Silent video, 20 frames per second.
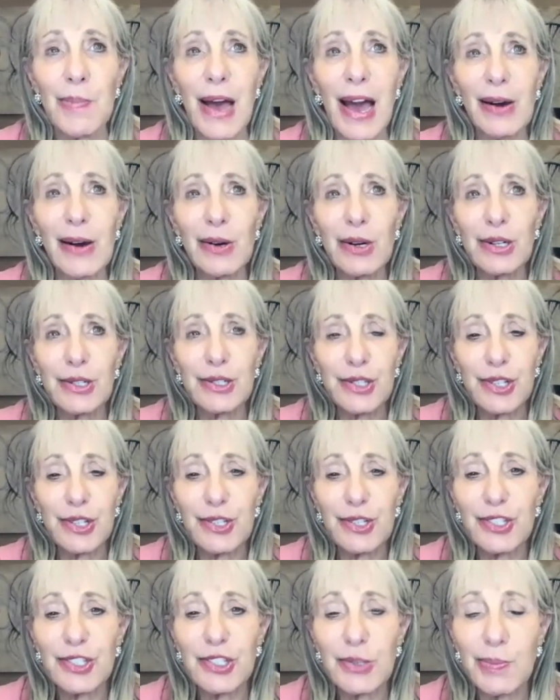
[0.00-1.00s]
power
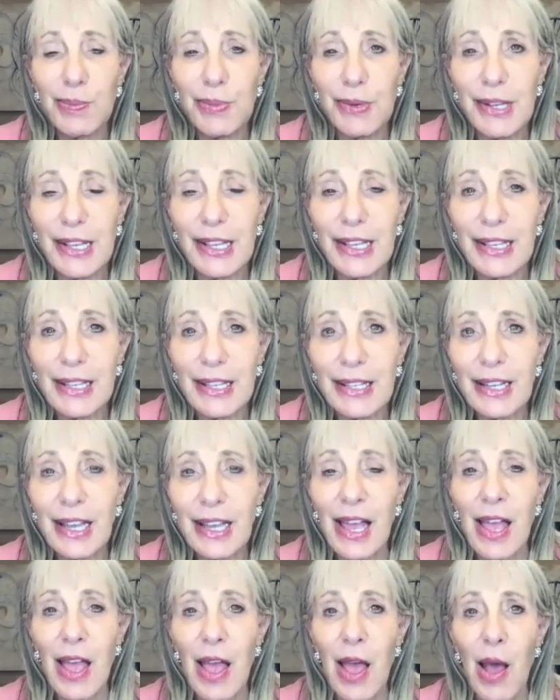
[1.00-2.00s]
to speak,